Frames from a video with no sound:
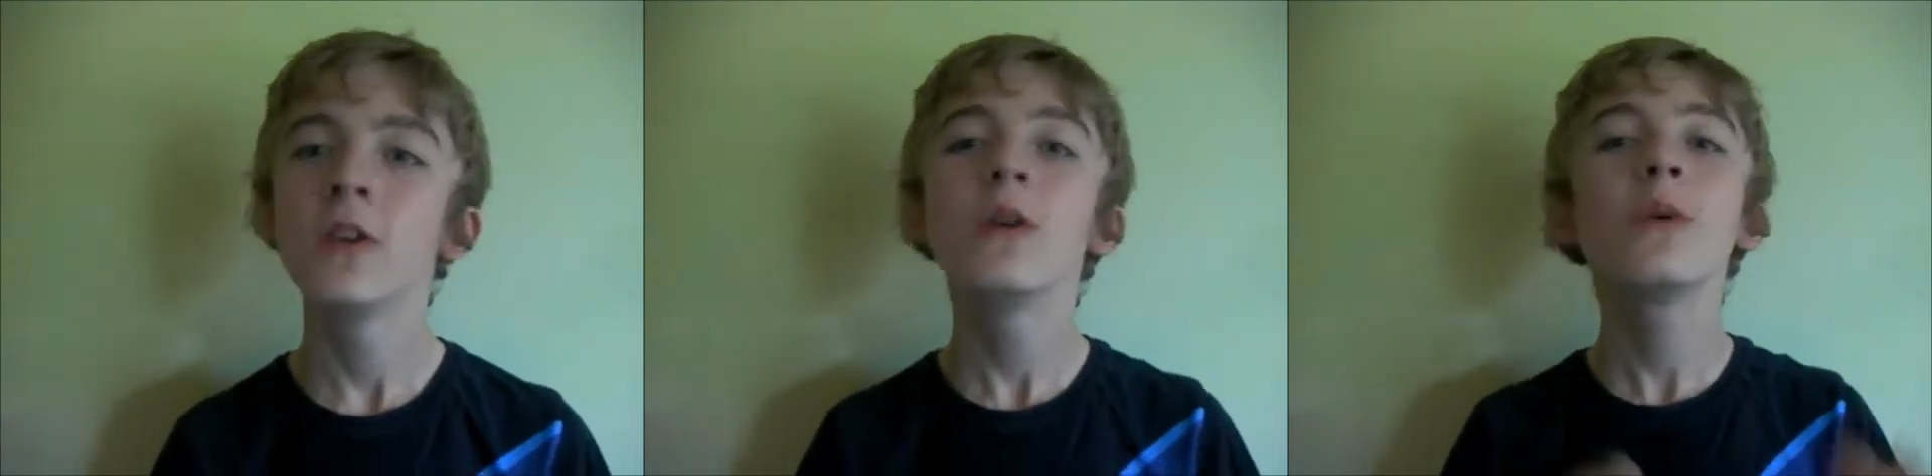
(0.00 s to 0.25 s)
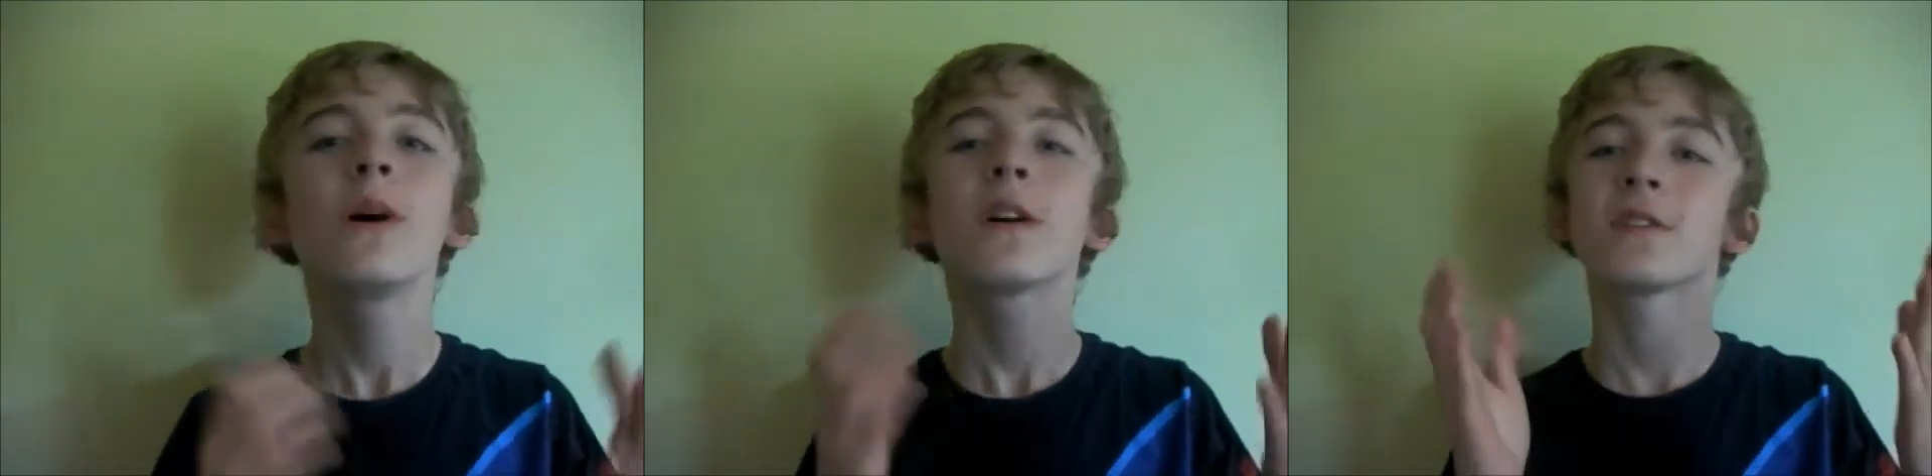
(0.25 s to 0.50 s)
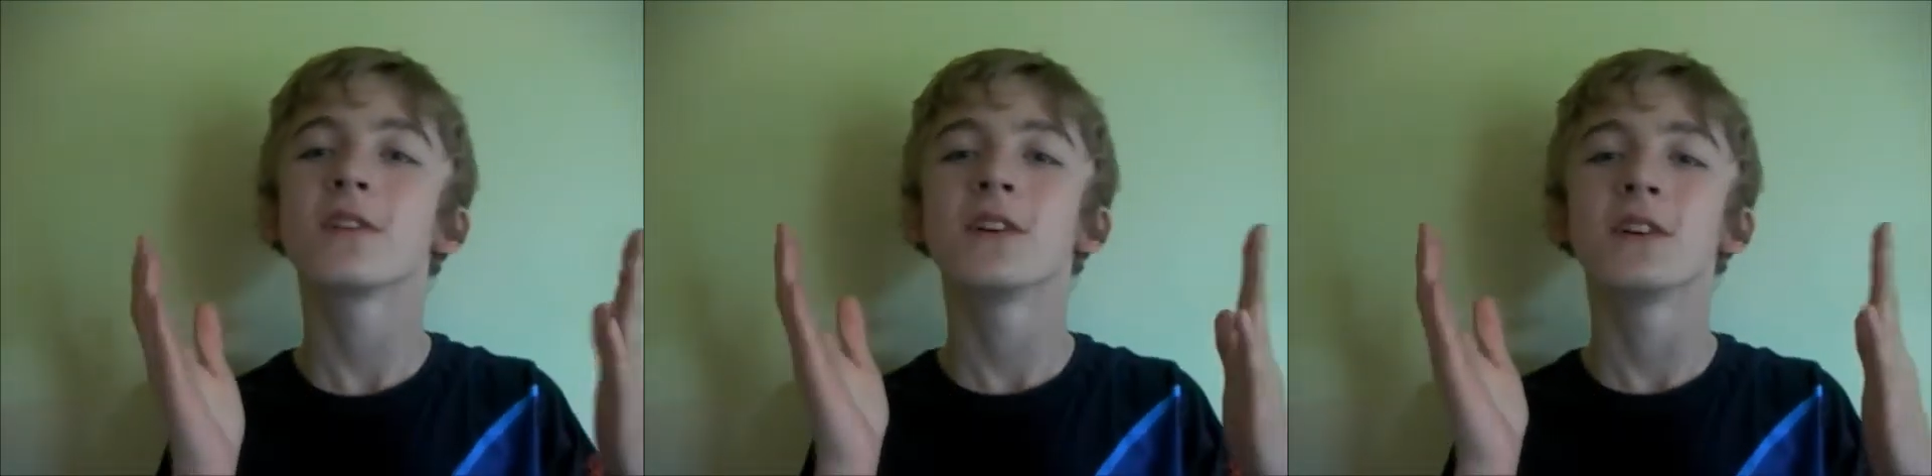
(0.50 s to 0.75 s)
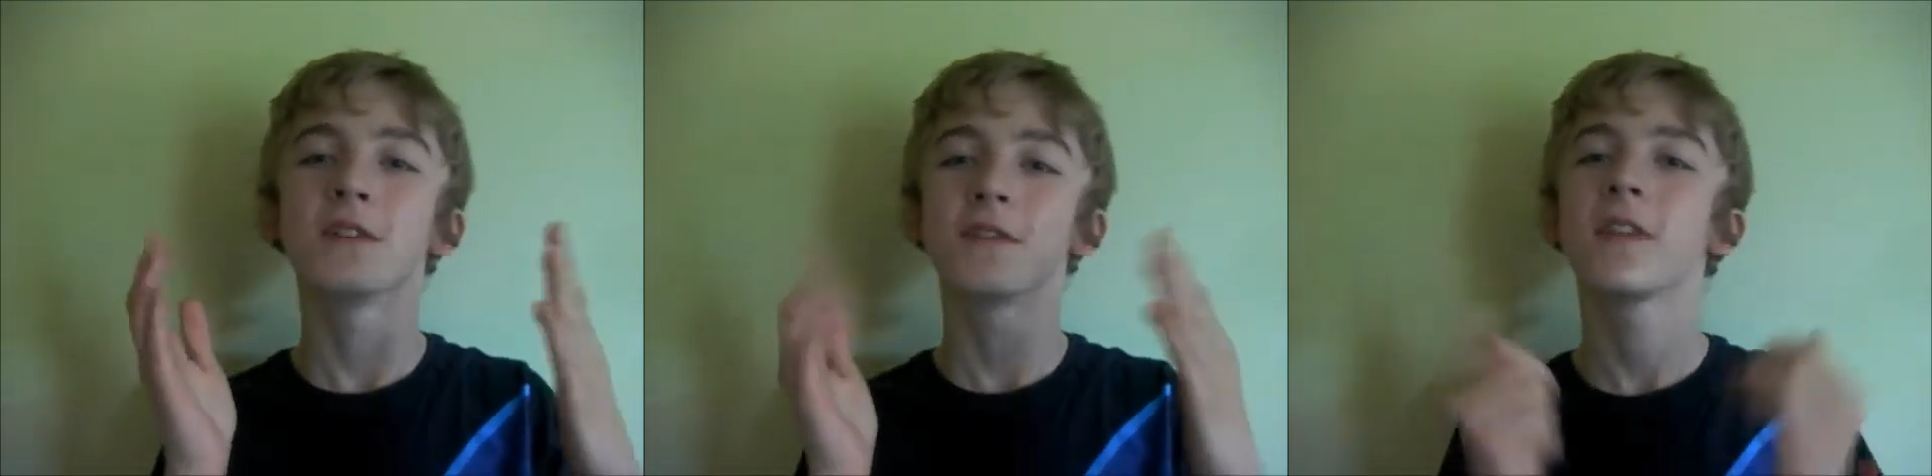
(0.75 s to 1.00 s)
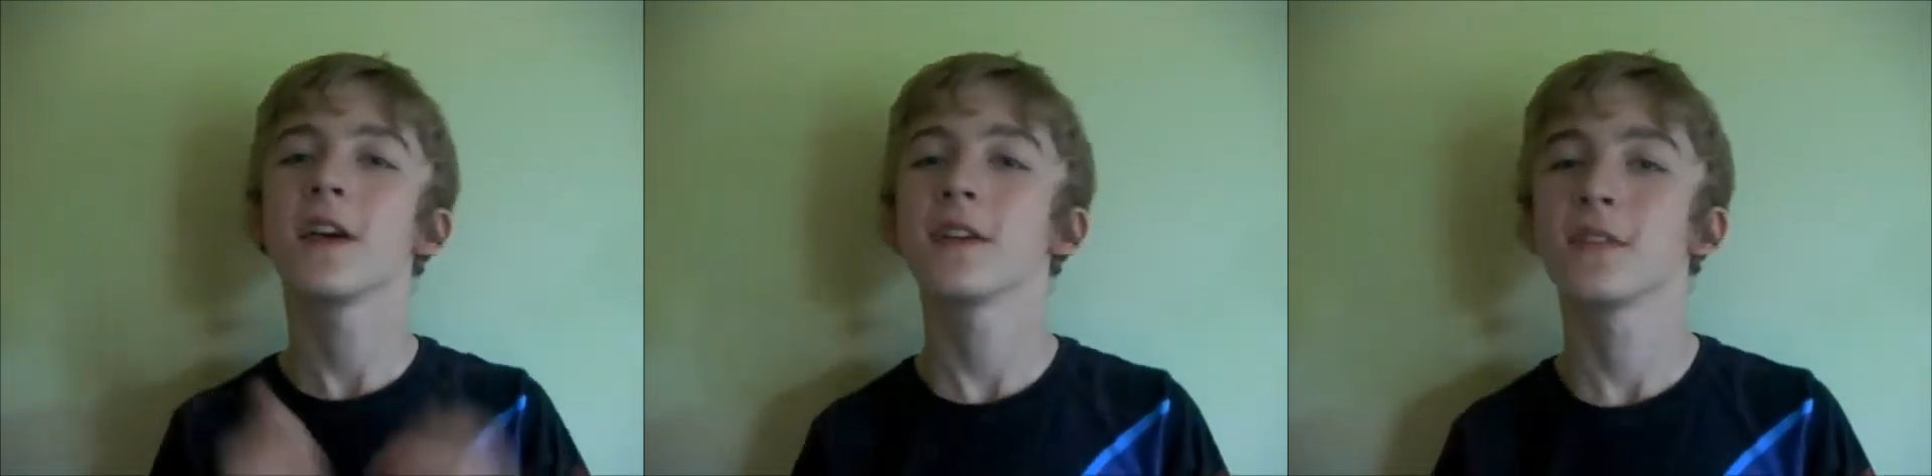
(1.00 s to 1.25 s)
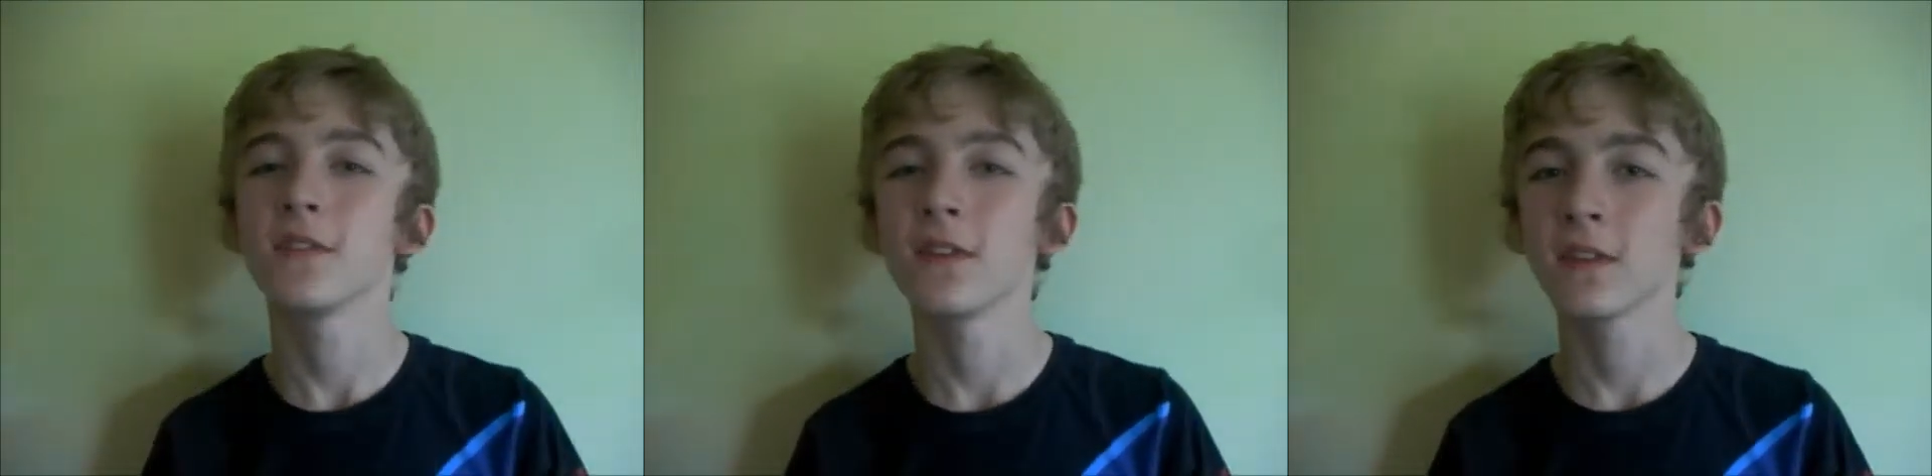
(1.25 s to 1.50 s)
Who hasn't heard of
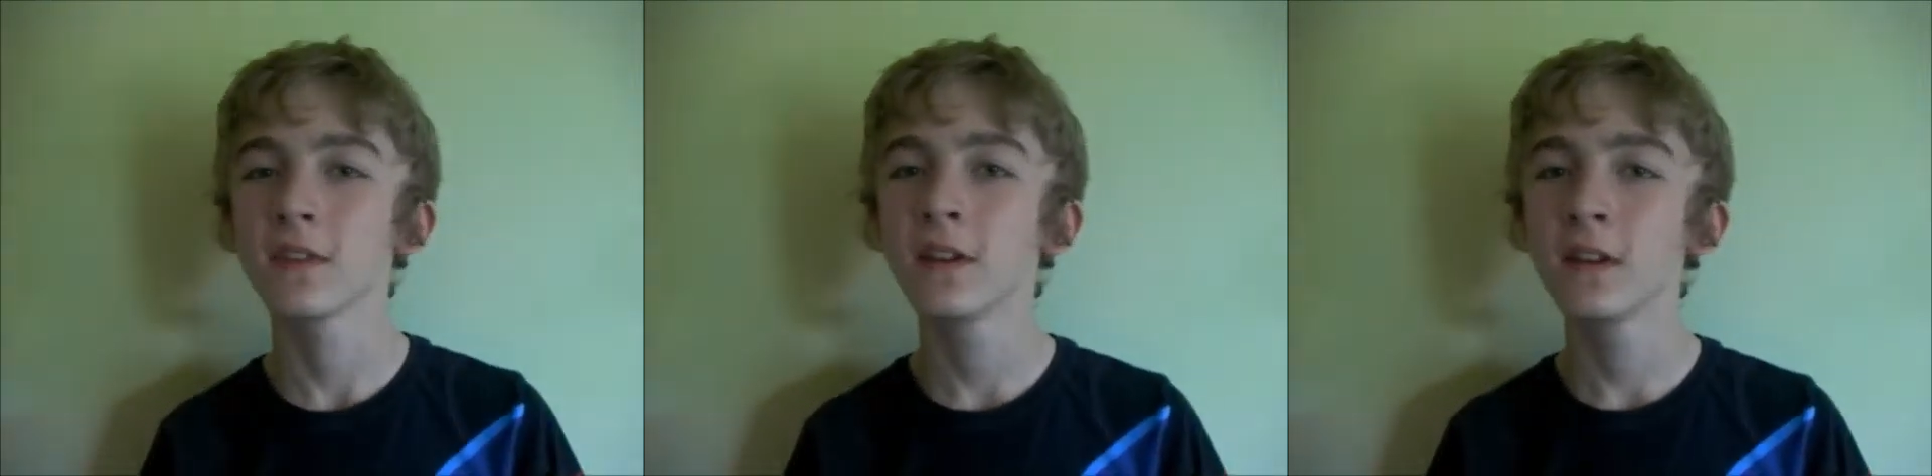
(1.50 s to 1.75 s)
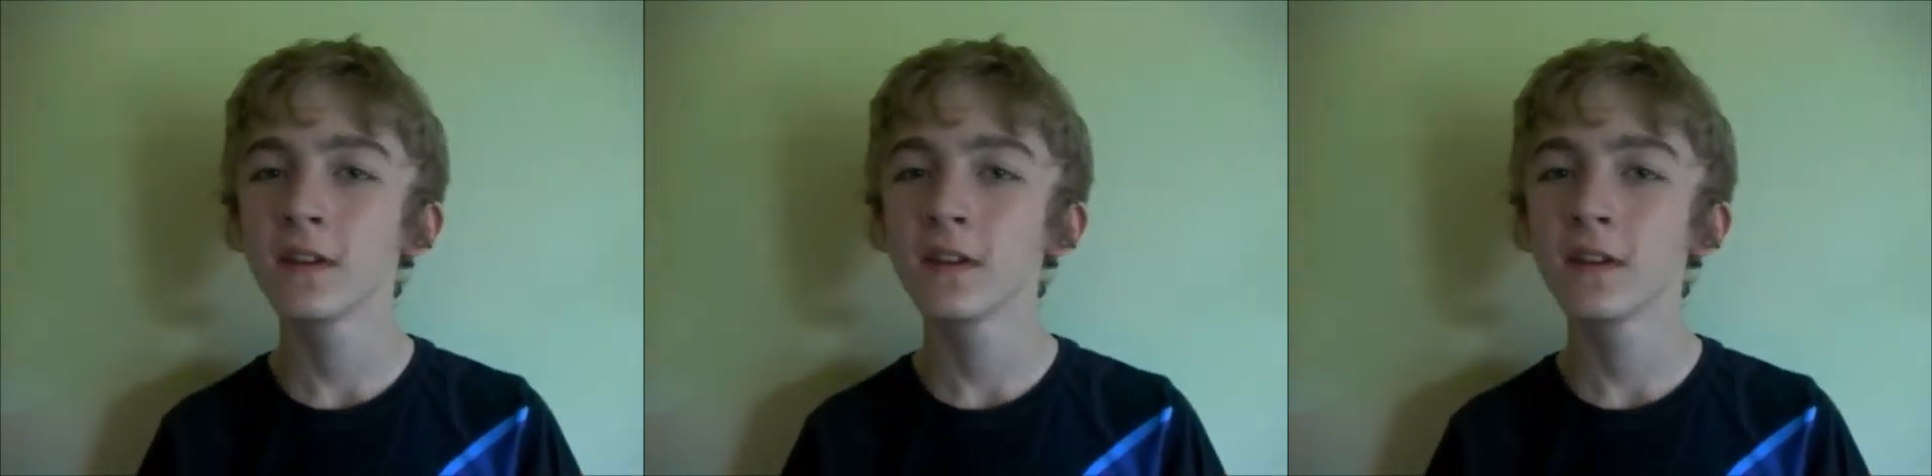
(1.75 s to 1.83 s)
Tetris?